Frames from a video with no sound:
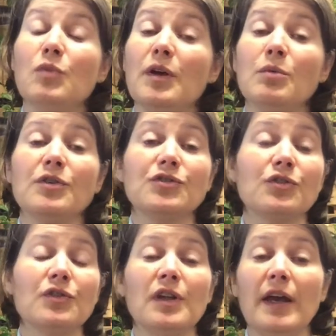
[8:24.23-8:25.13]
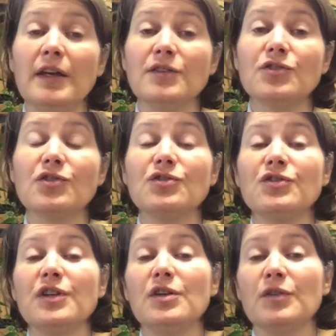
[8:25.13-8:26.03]
was on
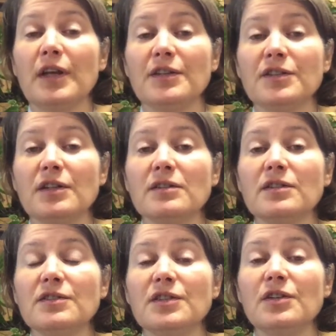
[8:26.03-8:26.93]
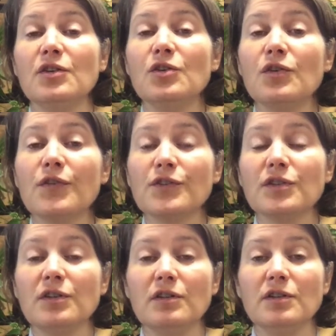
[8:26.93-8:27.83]
ASQC, on SLTC, the
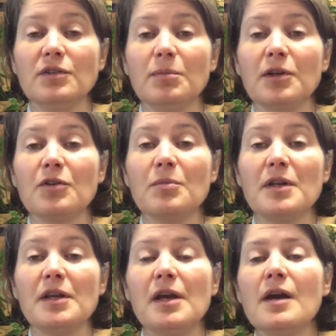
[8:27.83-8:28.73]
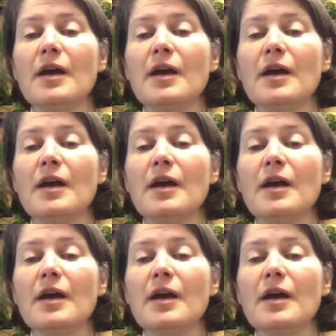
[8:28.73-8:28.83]
University Discipline Committee.